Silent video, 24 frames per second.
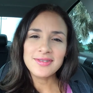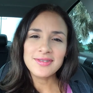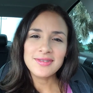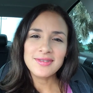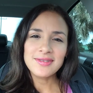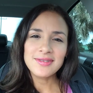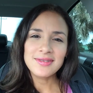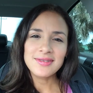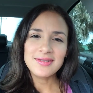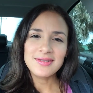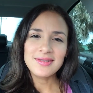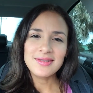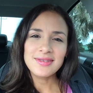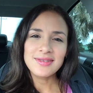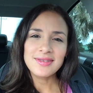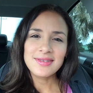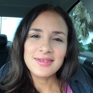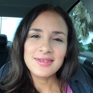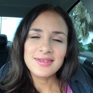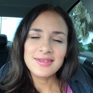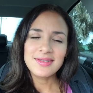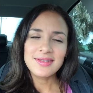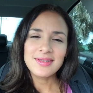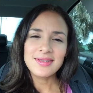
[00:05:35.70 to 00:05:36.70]

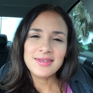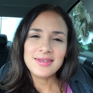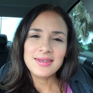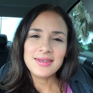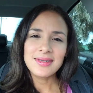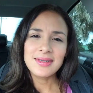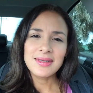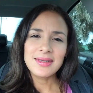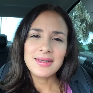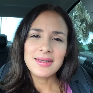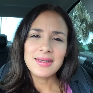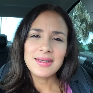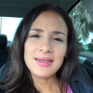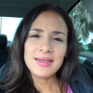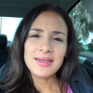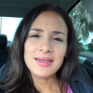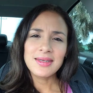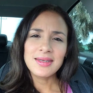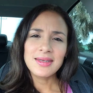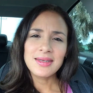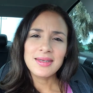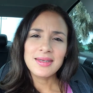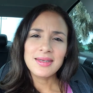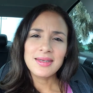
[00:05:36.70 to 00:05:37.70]

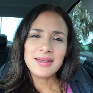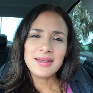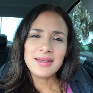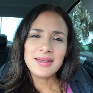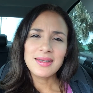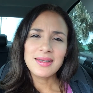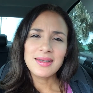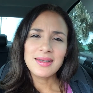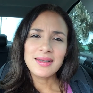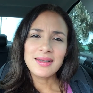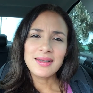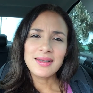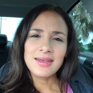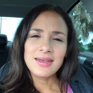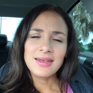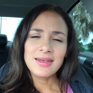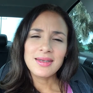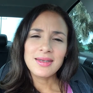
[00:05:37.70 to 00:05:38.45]
Nobody speaks.